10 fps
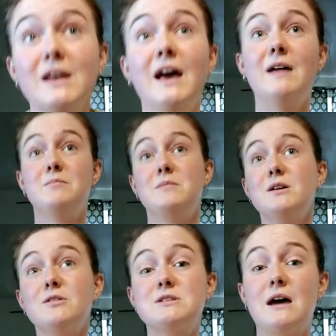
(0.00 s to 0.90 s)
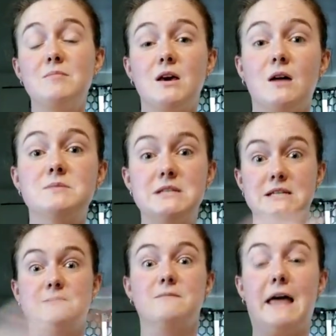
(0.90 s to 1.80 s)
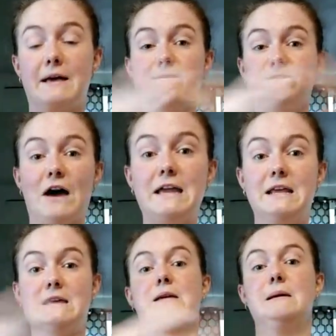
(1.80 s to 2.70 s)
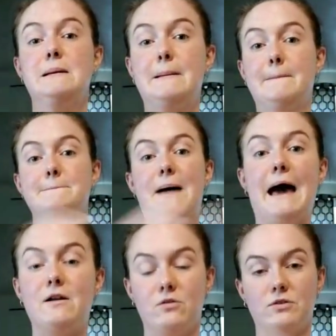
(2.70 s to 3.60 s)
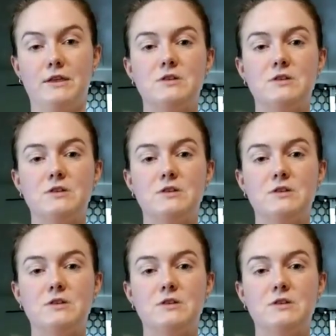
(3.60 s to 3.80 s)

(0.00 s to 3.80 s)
And mealtime becomes this like fighting battle thing.